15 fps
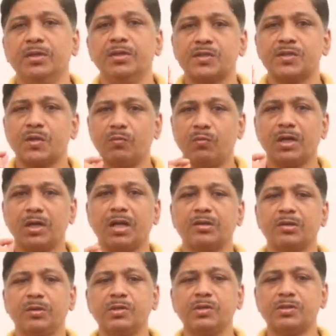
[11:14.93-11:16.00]
So what are
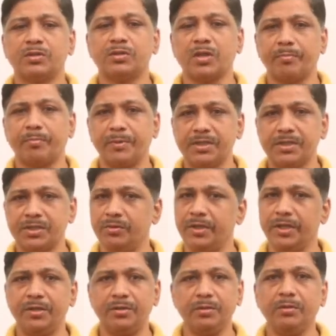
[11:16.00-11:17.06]
those topics you
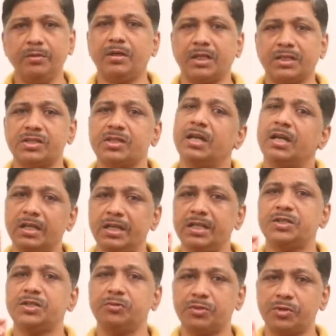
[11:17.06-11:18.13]
need to touch? At
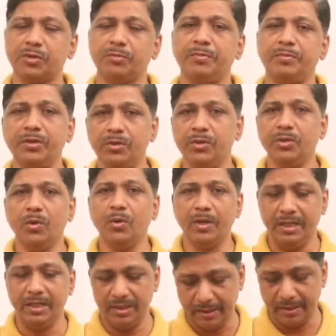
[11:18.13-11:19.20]
least you should be
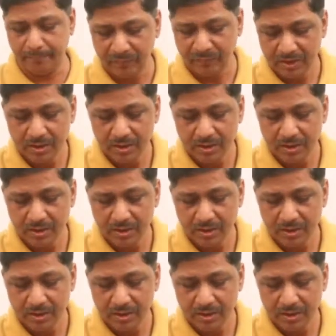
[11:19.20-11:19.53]
knowing them.